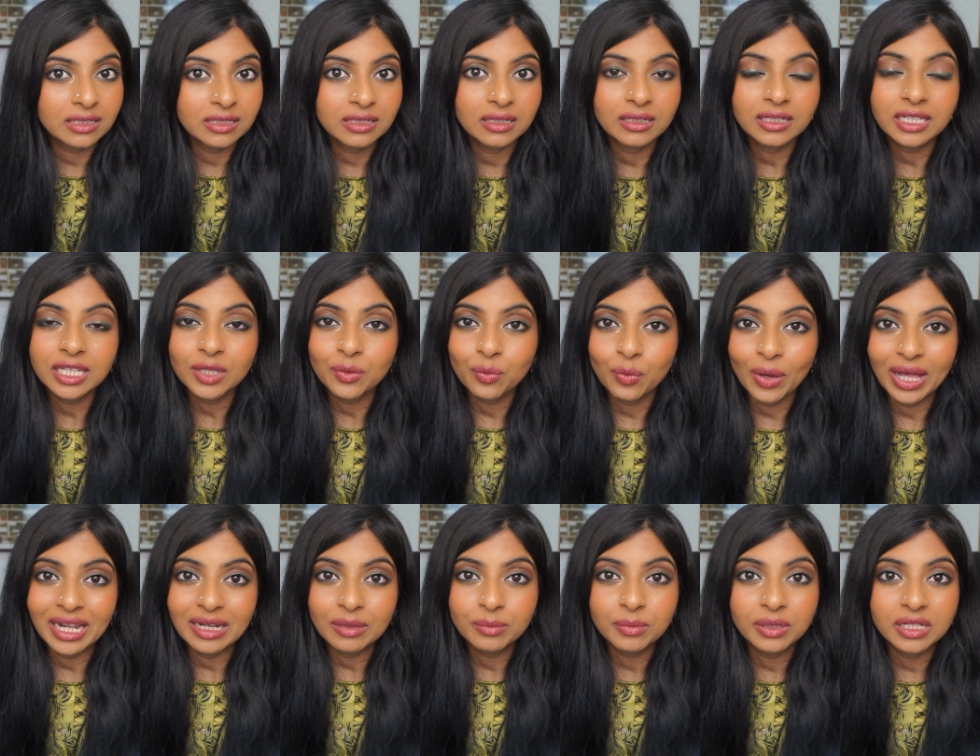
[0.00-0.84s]
really
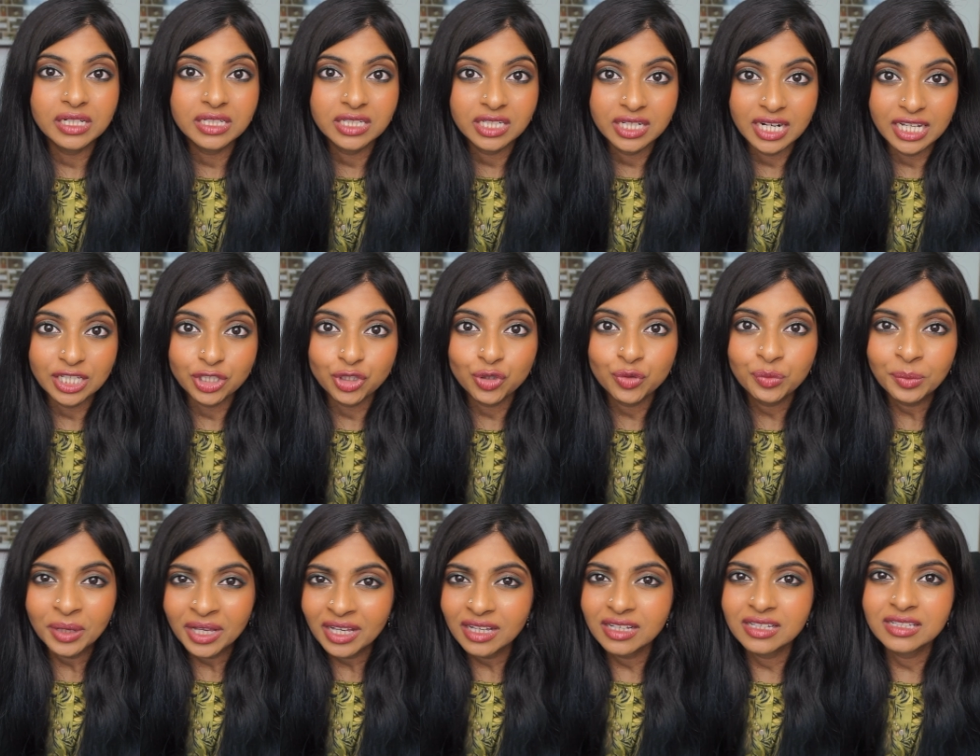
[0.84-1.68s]
well-built
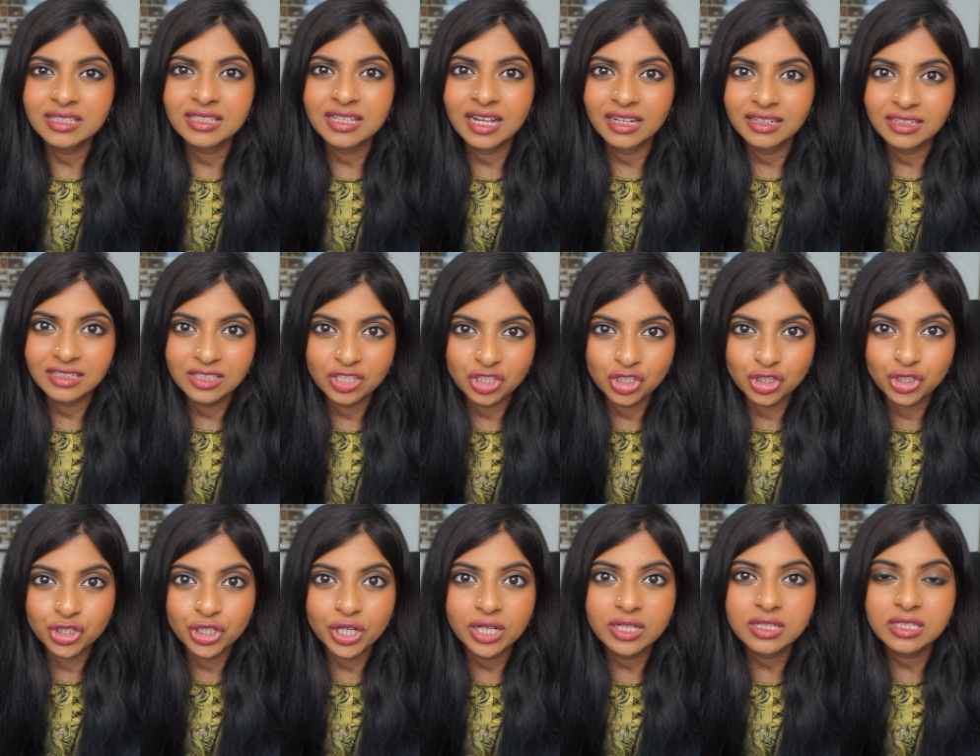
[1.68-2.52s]
resume is that it's
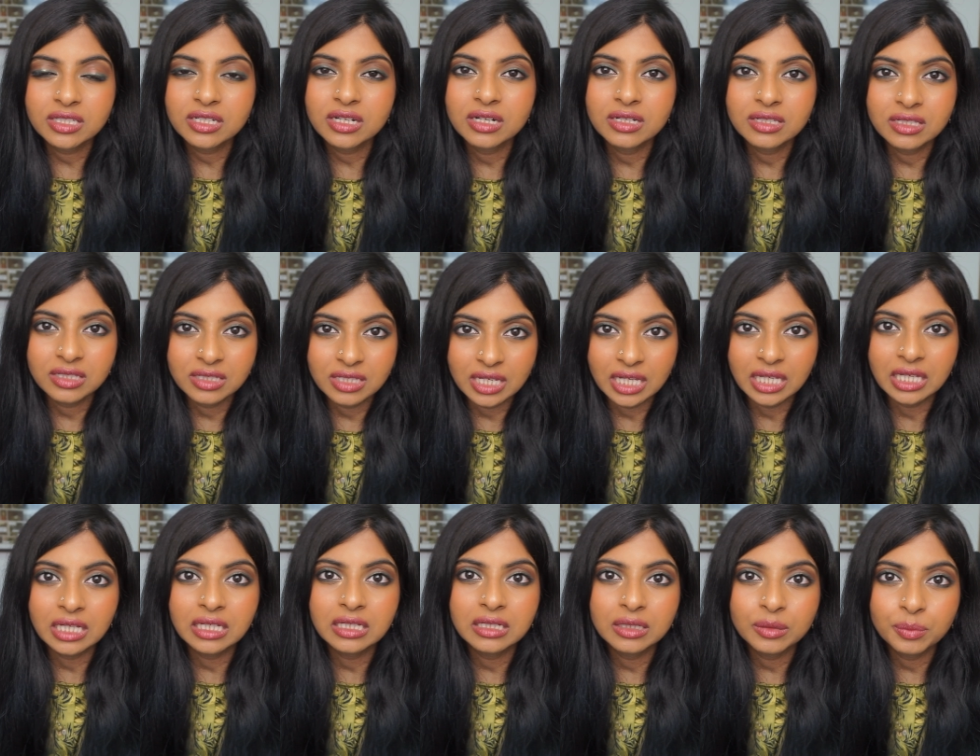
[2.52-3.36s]
just a
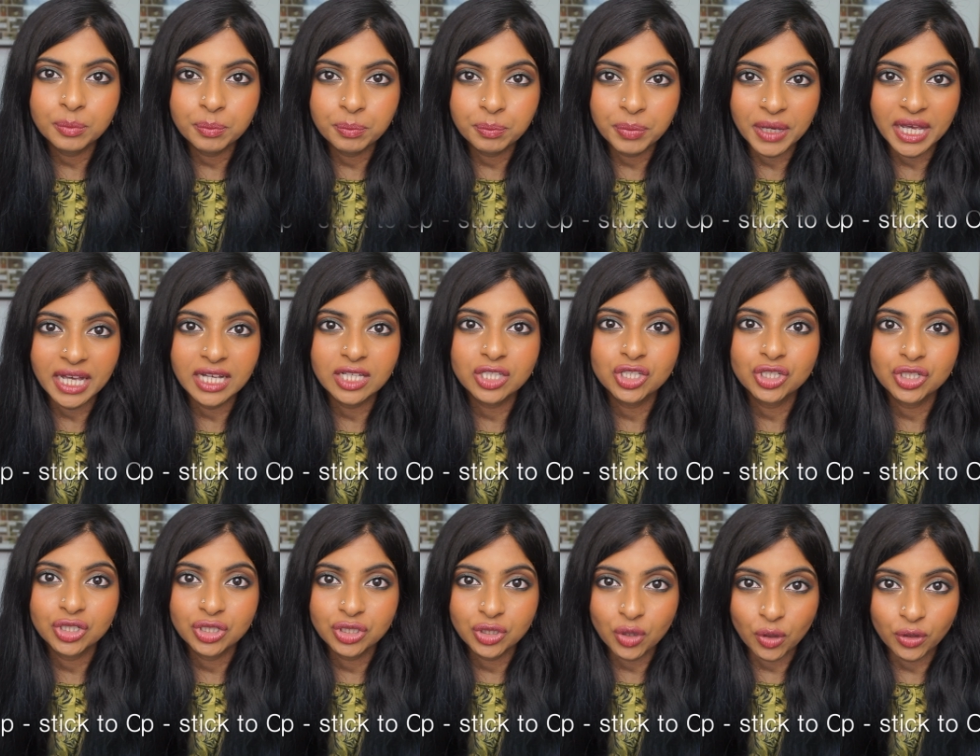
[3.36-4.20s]
single
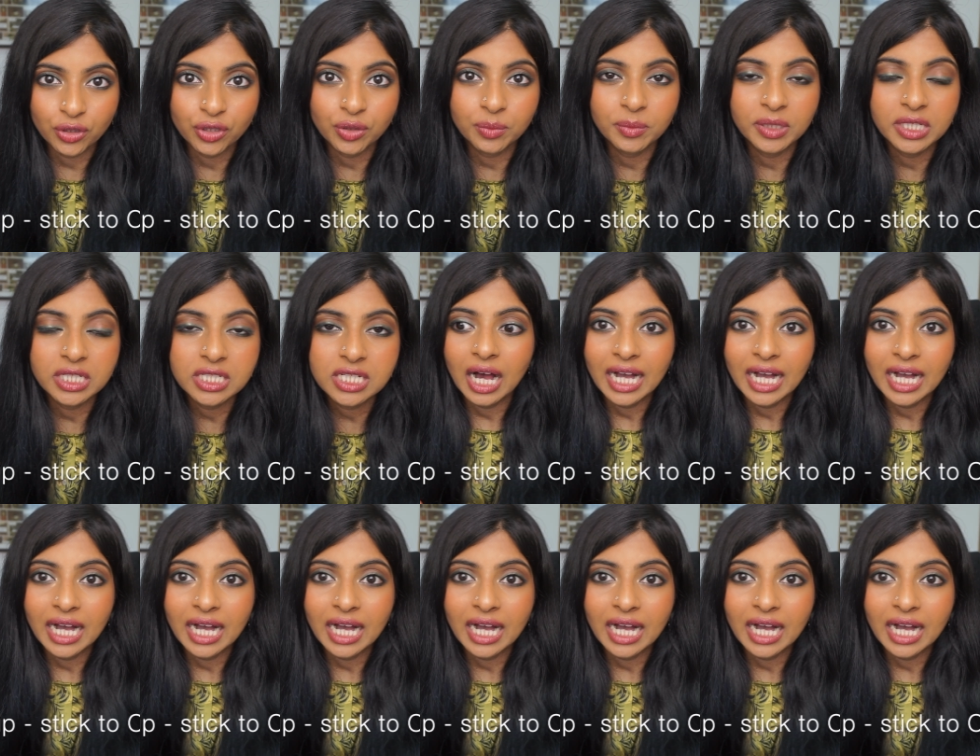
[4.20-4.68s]
page document.